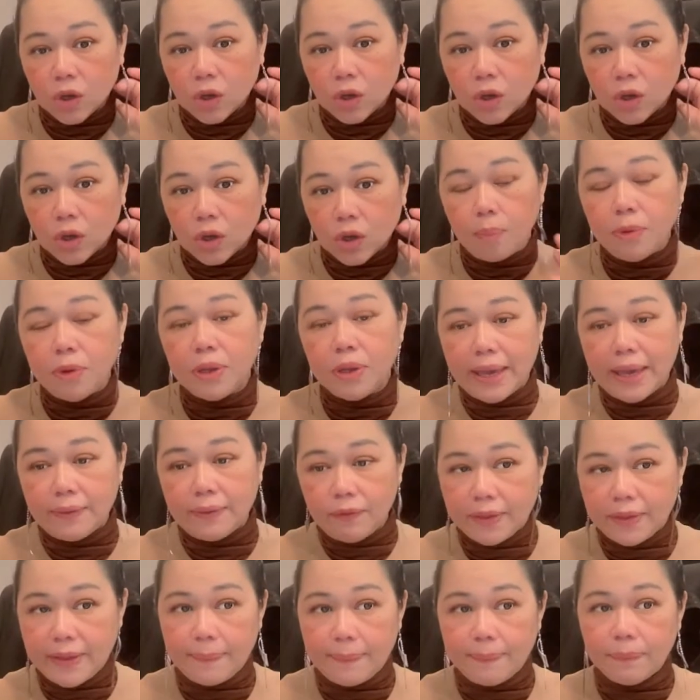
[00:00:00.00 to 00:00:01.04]
Communicate
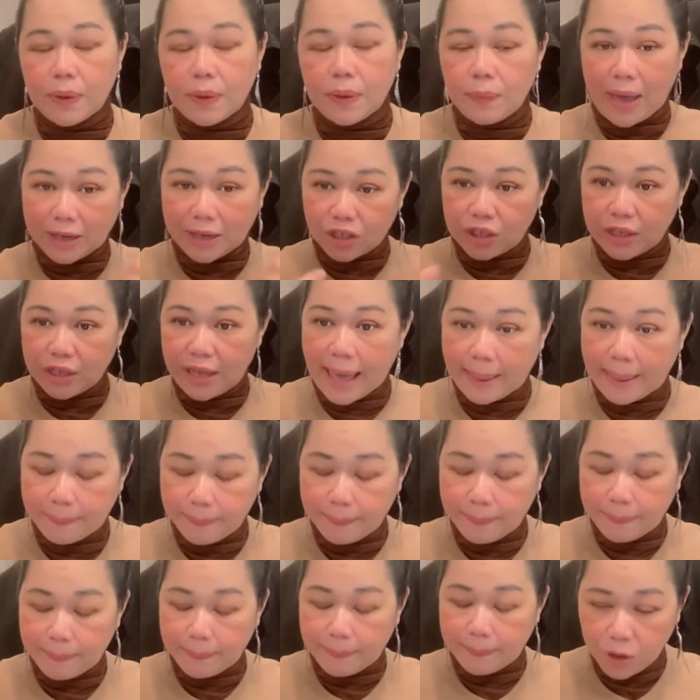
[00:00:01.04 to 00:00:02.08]
with them. They will actually
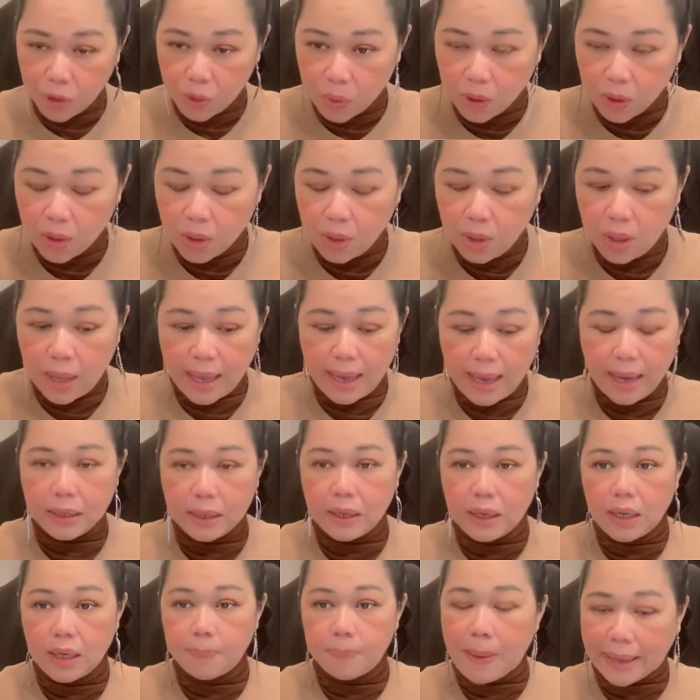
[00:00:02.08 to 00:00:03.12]
help you.
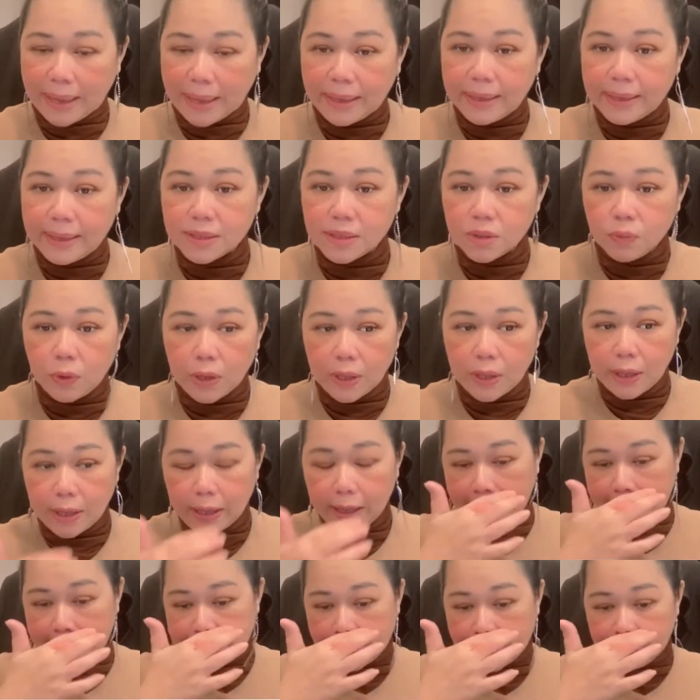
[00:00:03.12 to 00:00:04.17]
And bankers will,
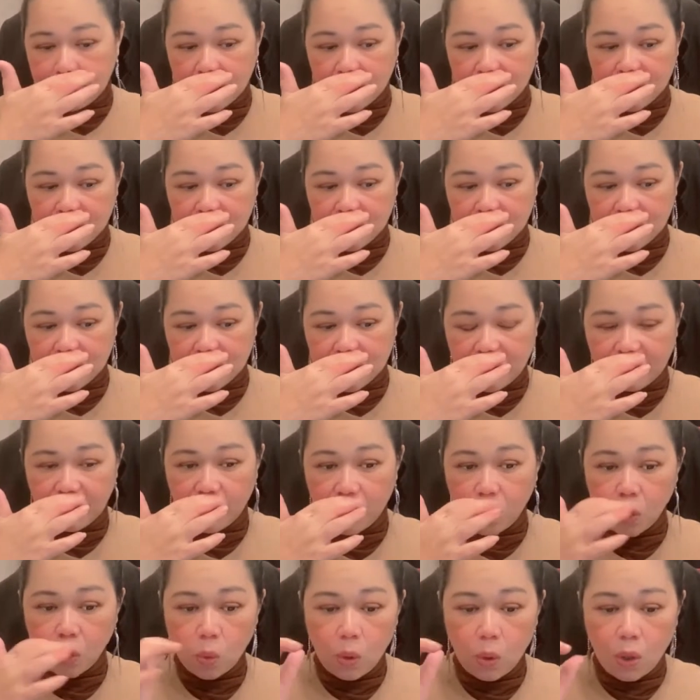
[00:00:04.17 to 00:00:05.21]
like example, if
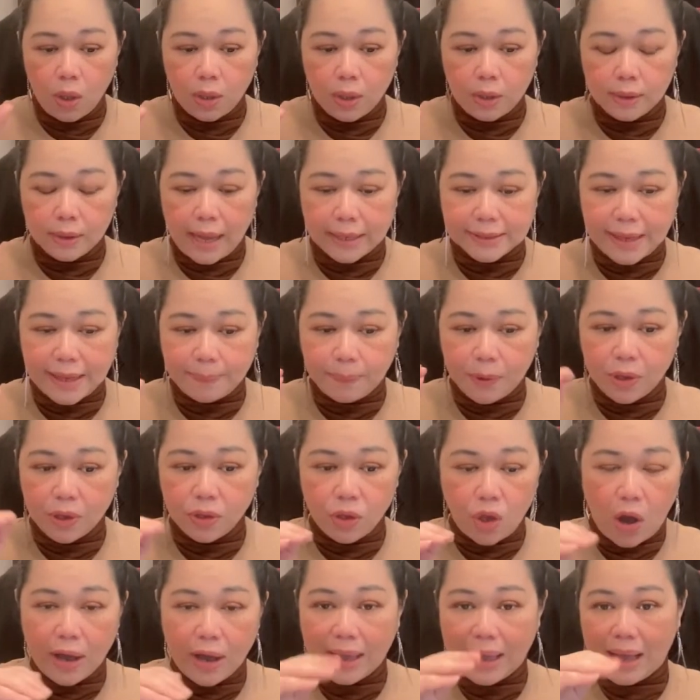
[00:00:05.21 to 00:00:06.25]
you, like example,
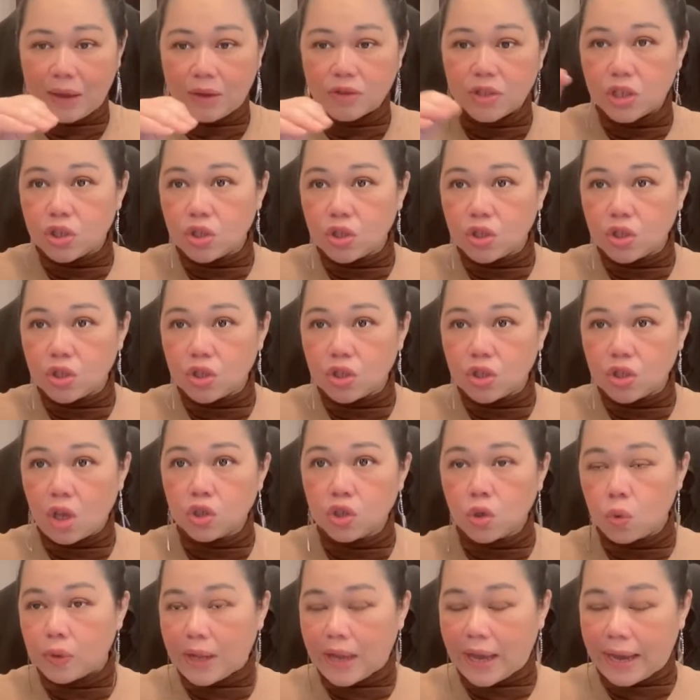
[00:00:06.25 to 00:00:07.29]
your accounts is not so
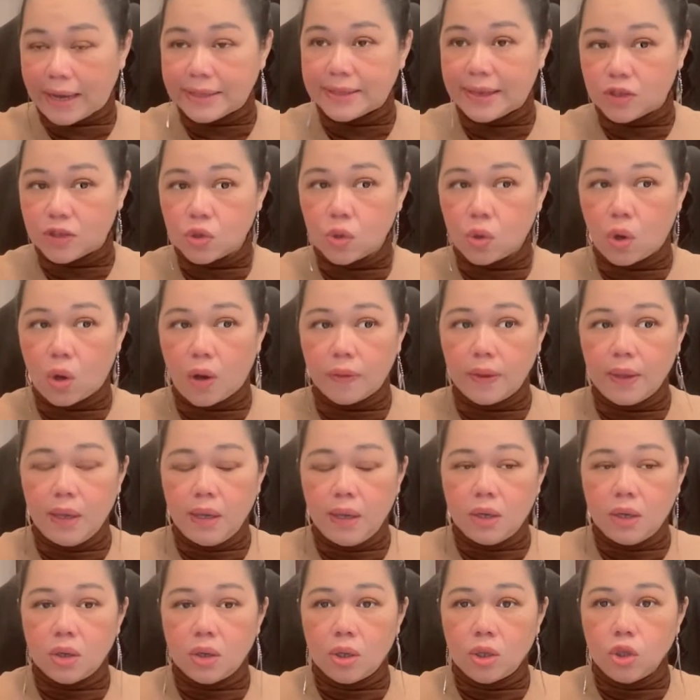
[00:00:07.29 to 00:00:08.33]
nice and so on,
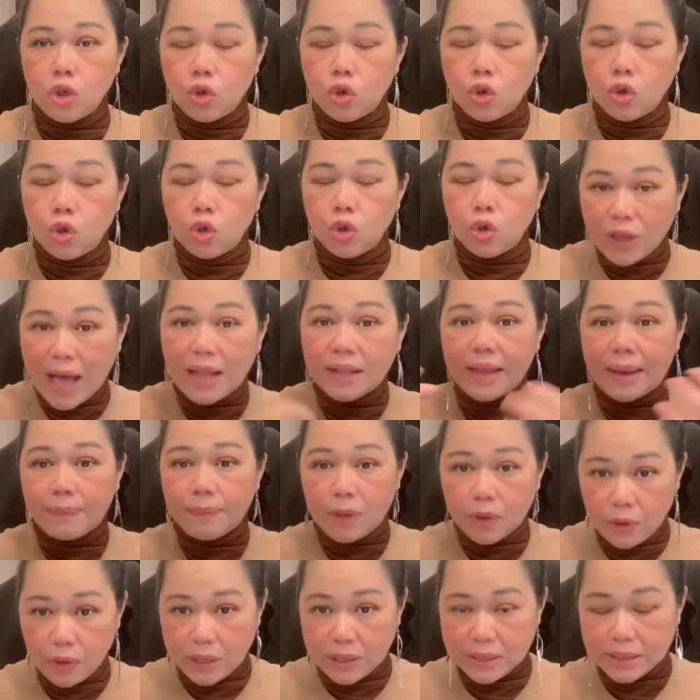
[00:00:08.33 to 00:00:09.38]
you tell them the
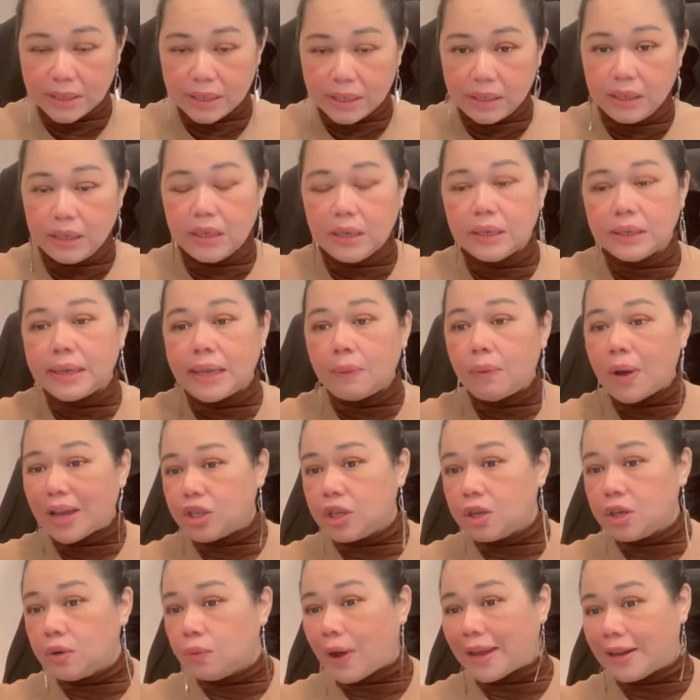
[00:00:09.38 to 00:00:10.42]
reason, they will
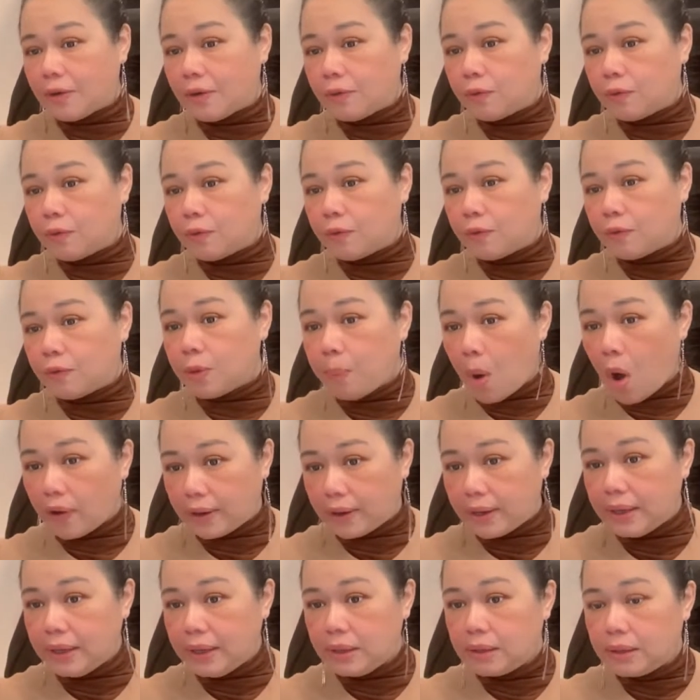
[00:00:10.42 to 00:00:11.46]
actually write a report.
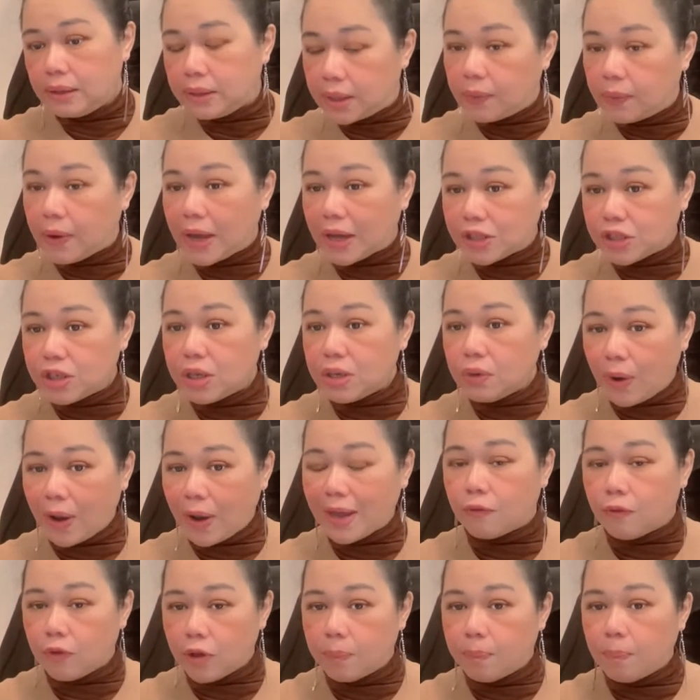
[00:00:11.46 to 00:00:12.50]
No? They will actually
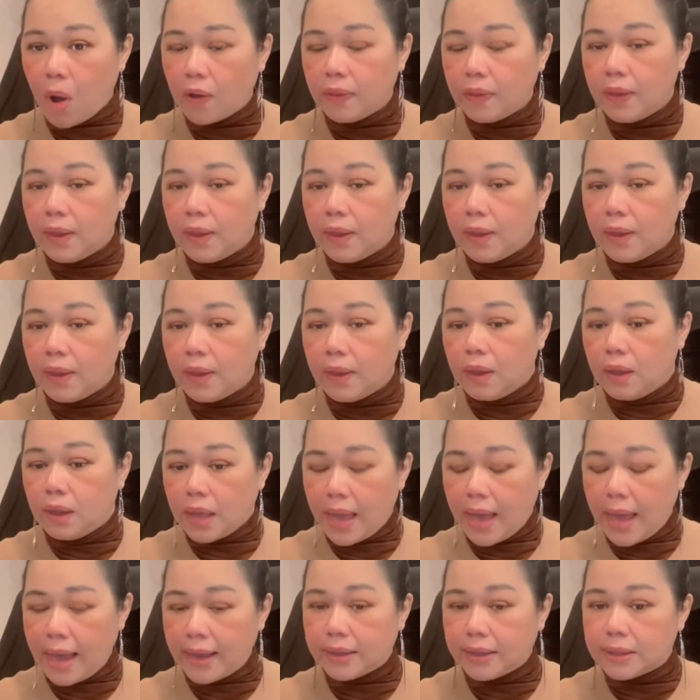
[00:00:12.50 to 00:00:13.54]
write a report
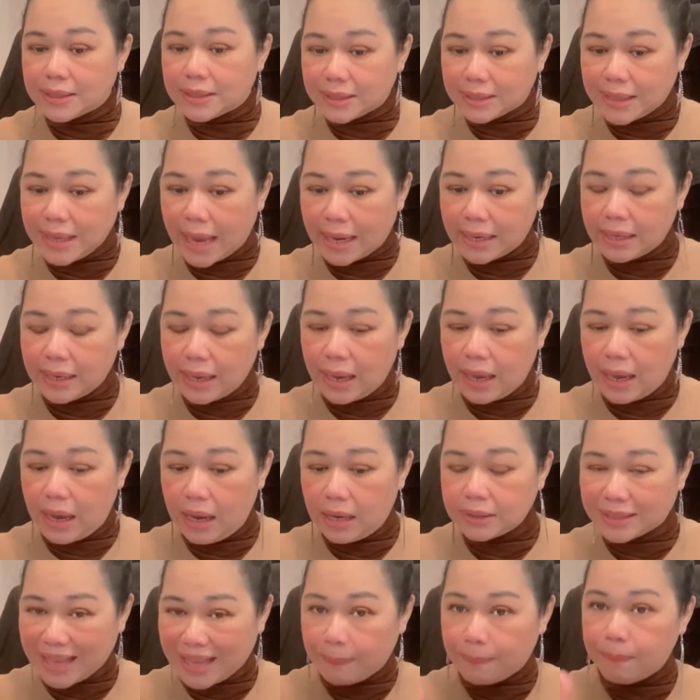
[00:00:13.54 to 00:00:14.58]
and send
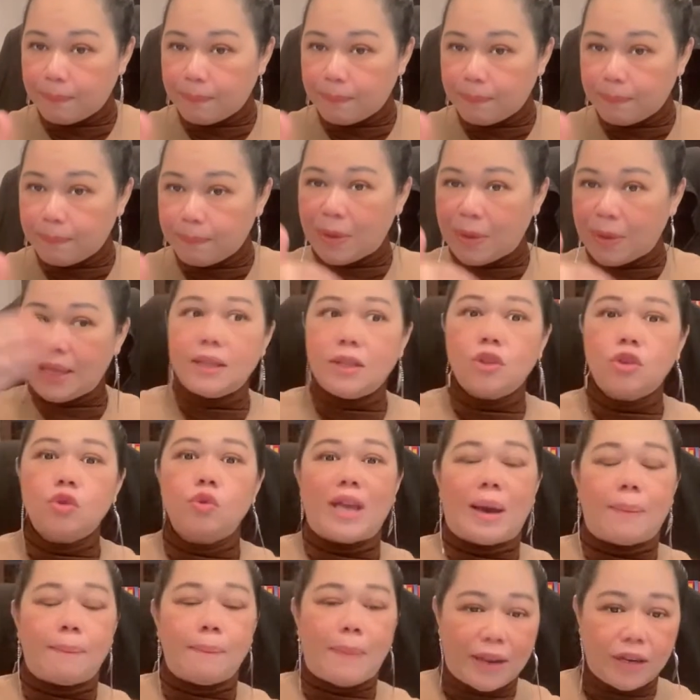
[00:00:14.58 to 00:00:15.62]
submit into
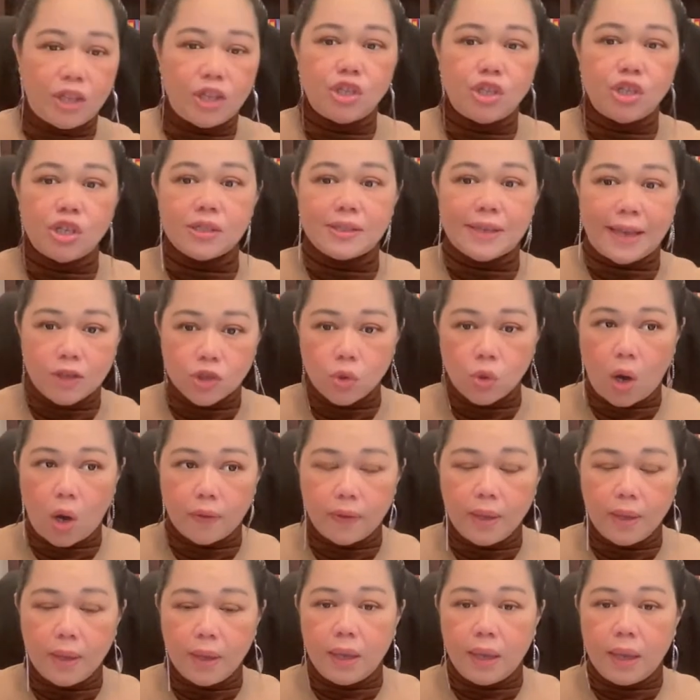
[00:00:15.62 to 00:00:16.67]
their managers and so
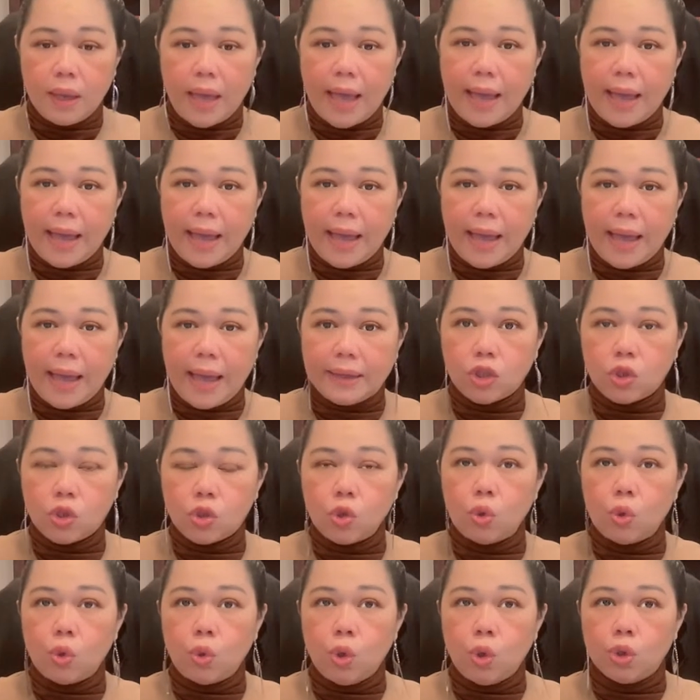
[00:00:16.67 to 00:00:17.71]
on, and
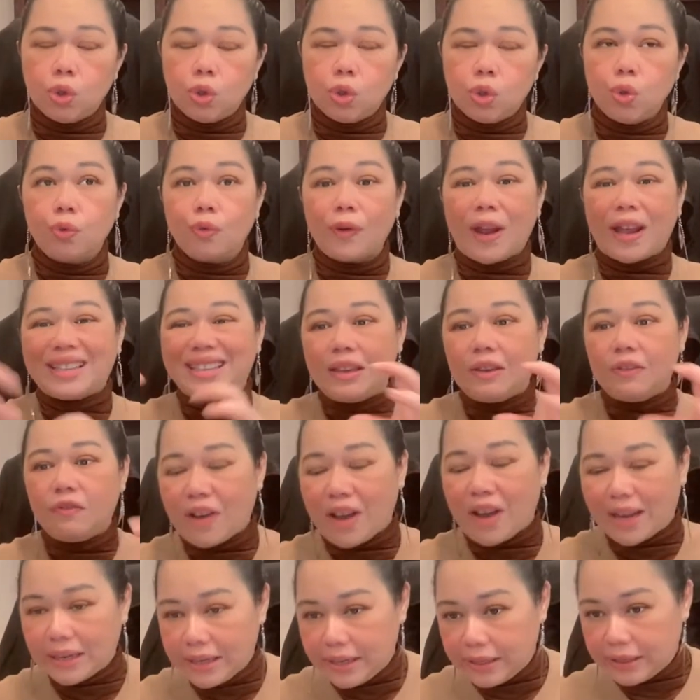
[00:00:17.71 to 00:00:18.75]
to
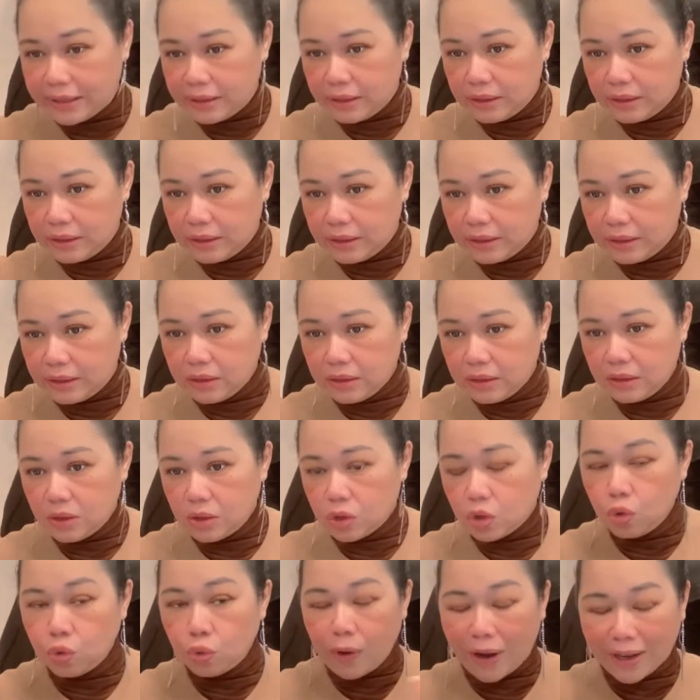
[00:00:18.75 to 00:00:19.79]
rectify it.
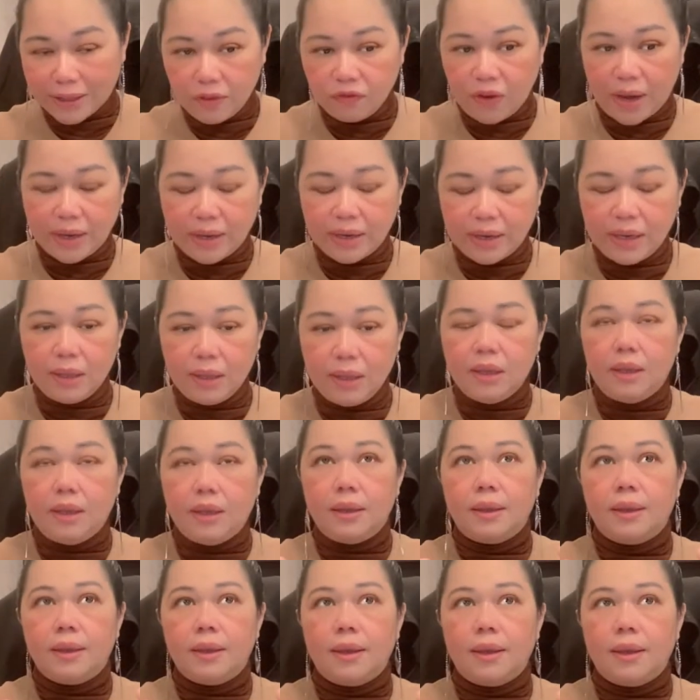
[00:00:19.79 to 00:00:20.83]
To rectify it.
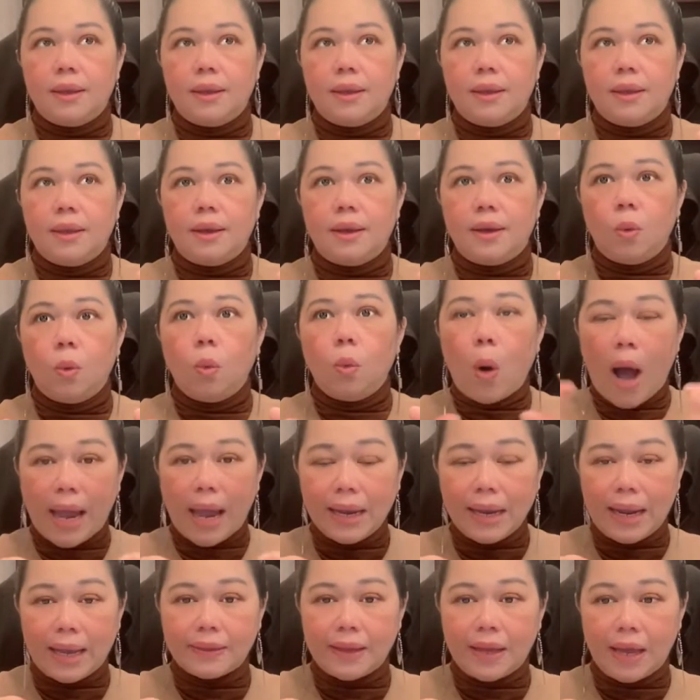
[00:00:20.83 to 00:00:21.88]
Why
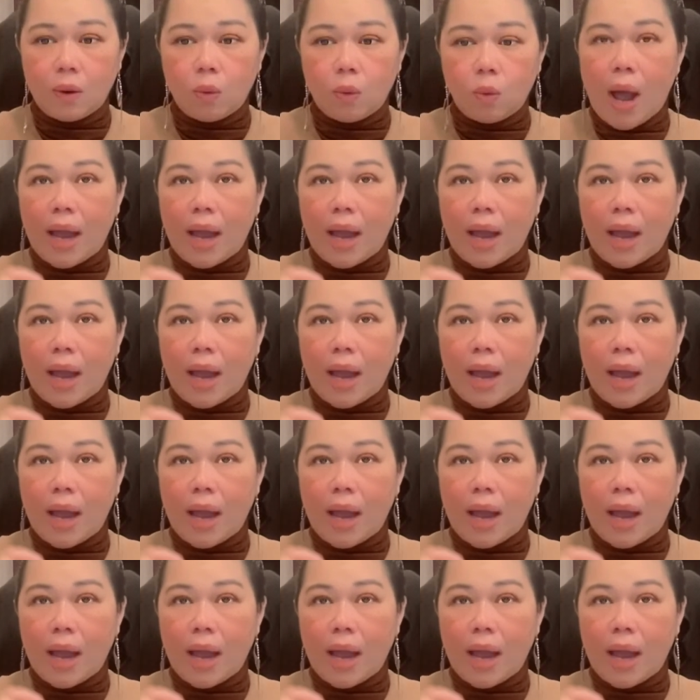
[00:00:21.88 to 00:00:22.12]
like that?